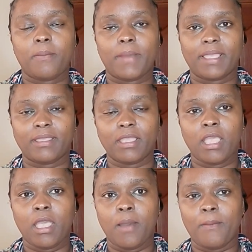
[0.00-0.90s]

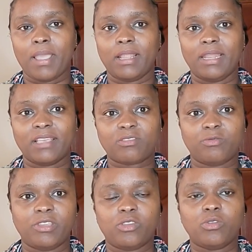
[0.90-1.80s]
my
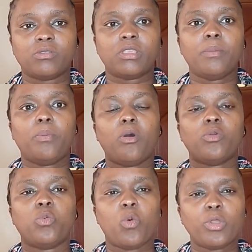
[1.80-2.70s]
last videos, keep
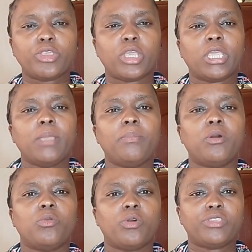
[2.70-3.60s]
on watching
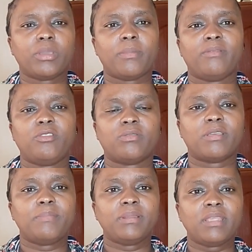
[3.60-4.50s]
my videos.
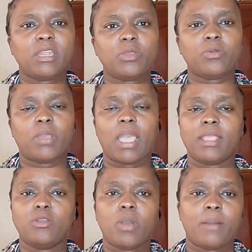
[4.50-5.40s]
I've been telling you,
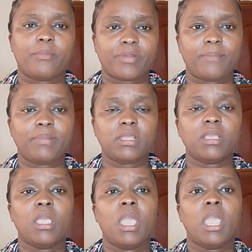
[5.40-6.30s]
I know I'm
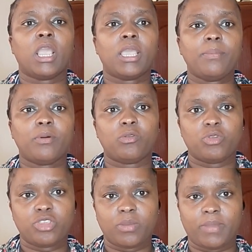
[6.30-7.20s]
rambling. Keep on
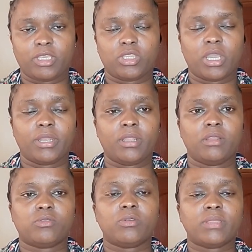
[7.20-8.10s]
watching my
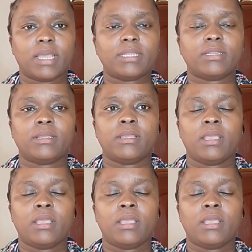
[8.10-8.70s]
channel so that,